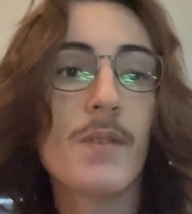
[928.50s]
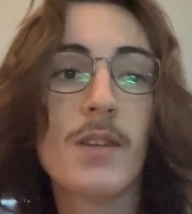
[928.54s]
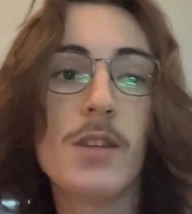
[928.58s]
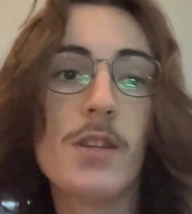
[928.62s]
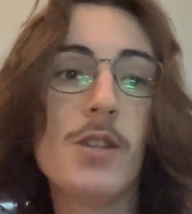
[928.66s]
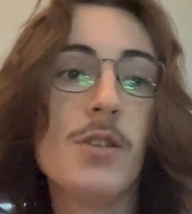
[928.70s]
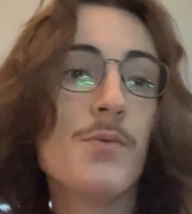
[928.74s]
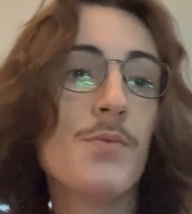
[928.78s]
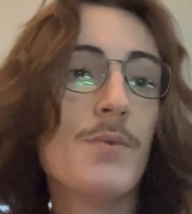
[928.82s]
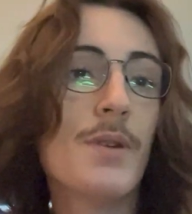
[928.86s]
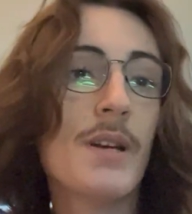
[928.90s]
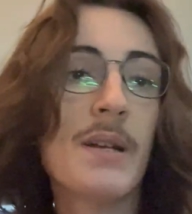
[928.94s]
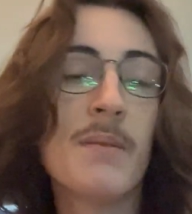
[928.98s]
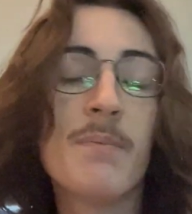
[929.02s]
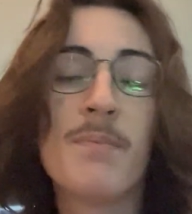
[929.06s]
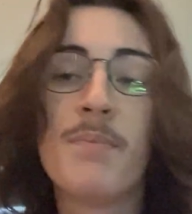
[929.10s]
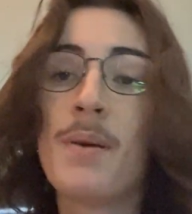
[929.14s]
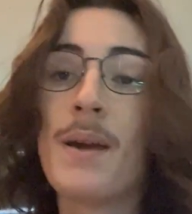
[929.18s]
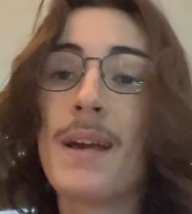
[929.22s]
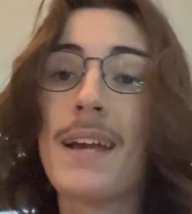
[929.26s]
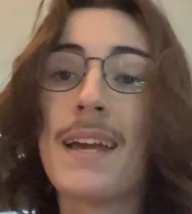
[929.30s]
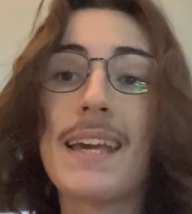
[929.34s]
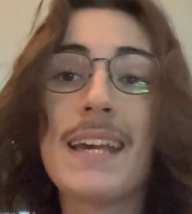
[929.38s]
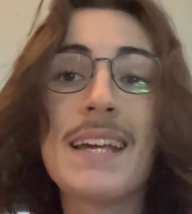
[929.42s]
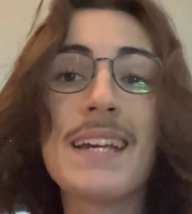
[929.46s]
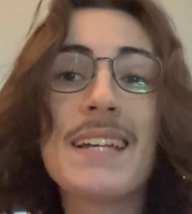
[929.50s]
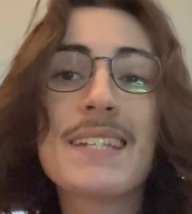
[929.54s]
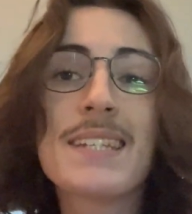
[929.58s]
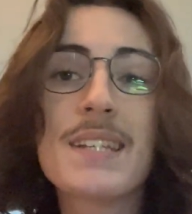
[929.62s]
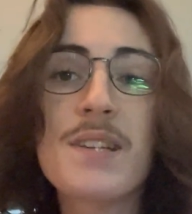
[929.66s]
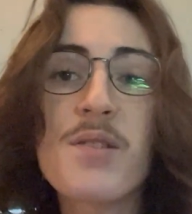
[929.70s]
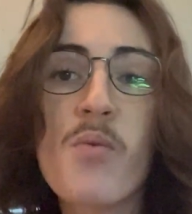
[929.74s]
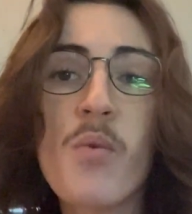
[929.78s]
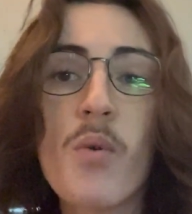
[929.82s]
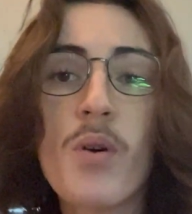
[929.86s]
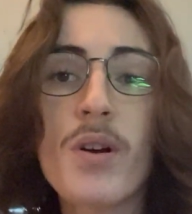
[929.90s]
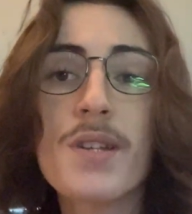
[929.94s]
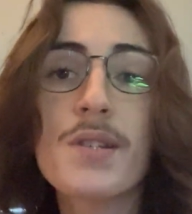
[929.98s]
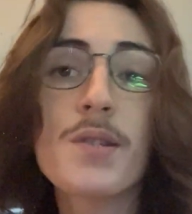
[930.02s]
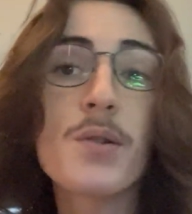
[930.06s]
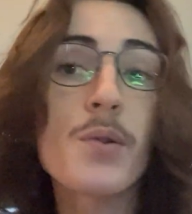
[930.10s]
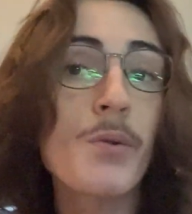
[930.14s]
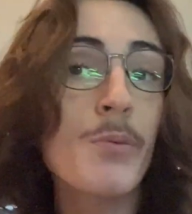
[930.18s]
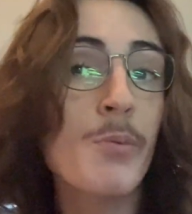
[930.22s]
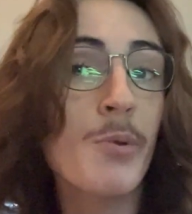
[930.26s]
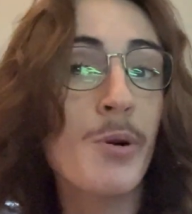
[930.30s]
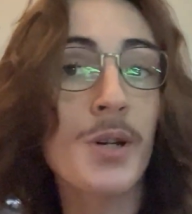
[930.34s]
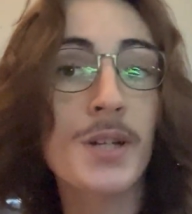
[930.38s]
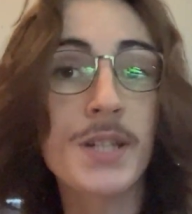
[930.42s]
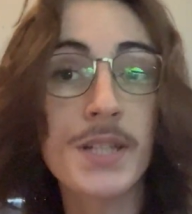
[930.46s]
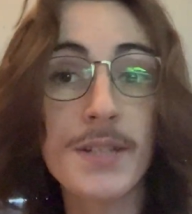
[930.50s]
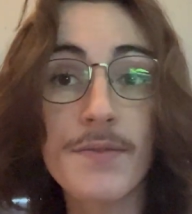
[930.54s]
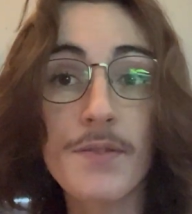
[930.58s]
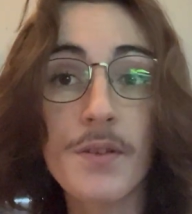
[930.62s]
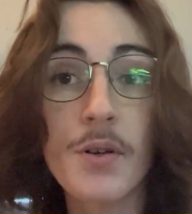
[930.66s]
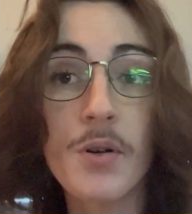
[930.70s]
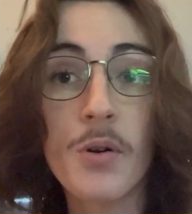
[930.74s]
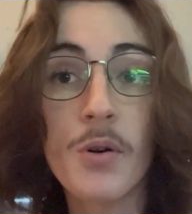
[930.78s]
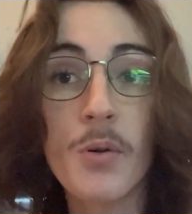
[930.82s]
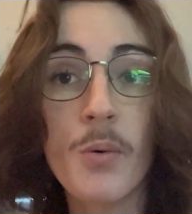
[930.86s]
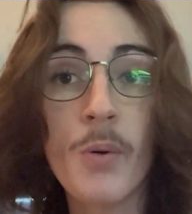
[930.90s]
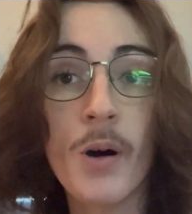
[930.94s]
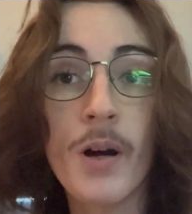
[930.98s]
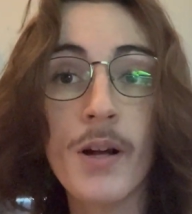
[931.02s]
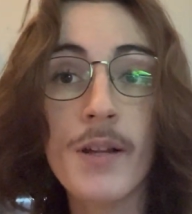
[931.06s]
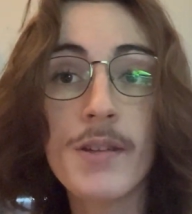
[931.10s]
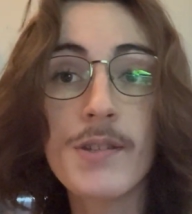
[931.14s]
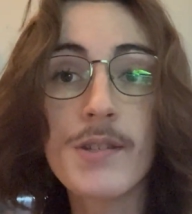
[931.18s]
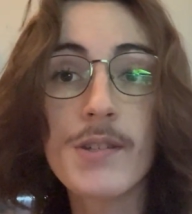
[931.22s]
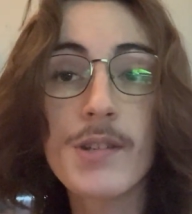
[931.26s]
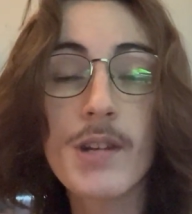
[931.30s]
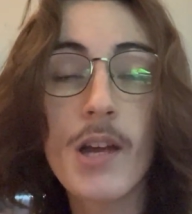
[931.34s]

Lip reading: You can pick easy ones or more difficult ones.